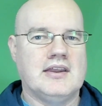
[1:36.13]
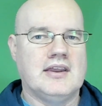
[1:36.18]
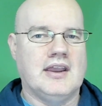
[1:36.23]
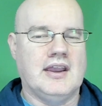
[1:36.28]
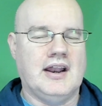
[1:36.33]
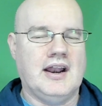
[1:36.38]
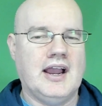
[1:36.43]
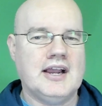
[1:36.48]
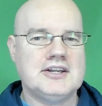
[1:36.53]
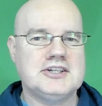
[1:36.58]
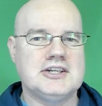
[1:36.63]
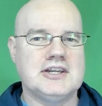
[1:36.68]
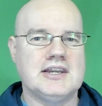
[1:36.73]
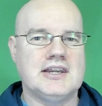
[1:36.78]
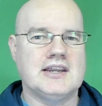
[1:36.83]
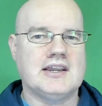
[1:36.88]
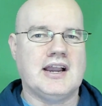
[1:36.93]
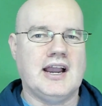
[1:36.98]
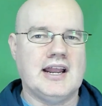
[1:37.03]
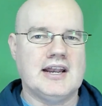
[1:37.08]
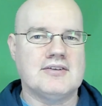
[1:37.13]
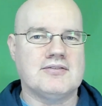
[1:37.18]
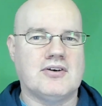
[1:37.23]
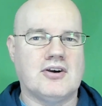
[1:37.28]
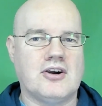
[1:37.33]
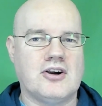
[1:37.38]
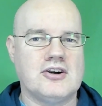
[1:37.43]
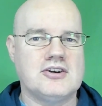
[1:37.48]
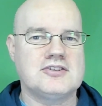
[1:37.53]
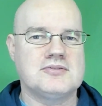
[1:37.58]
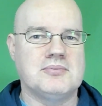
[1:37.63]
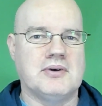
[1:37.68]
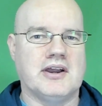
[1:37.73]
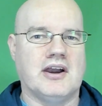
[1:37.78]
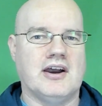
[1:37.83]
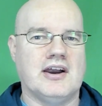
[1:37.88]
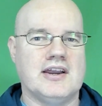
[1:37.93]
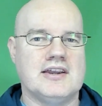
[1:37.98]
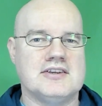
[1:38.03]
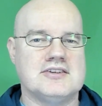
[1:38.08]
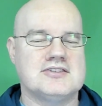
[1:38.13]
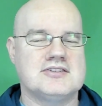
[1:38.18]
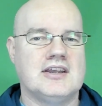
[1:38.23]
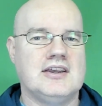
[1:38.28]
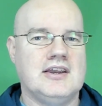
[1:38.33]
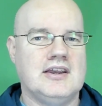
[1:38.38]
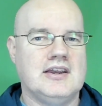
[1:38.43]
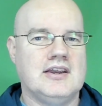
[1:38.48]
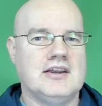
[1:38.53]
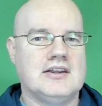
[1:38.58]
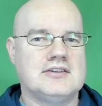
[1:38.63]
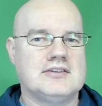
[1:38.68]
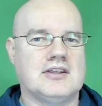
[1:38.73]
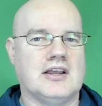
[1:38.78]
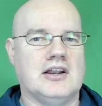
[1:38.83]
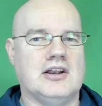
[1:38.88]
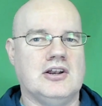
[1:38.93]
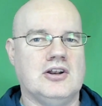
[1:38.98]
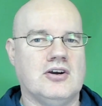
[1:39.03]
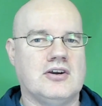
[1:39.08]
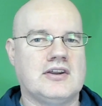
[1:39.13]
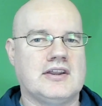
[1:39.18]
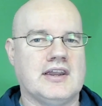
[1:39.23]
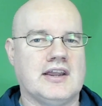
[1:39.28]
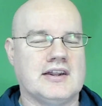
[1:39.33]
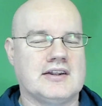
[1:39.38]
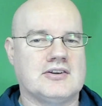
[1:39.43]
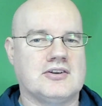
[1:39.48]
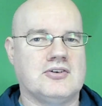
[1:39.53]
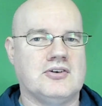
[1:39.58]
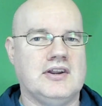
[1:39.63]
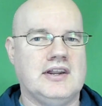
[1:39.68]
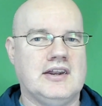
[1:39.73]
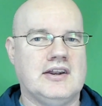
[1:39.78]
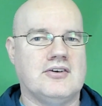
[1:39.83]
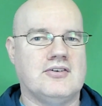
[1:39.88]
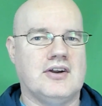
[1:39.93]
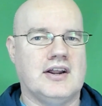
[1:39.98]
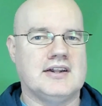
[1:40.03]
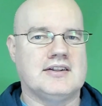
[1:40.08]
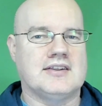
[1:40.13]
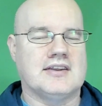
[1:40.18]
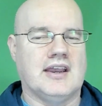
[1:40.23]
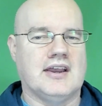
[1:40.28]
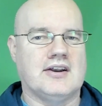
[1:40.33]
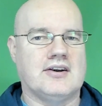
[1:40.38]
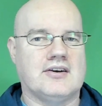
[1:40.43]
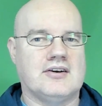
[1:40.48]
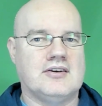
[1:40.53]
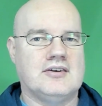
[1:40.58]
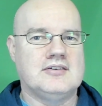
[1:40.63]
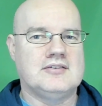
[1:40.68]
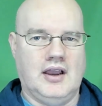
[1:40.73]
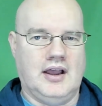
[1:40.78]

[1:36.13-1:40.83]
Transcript: It actually kind of hurts my eyes to look at green and red together.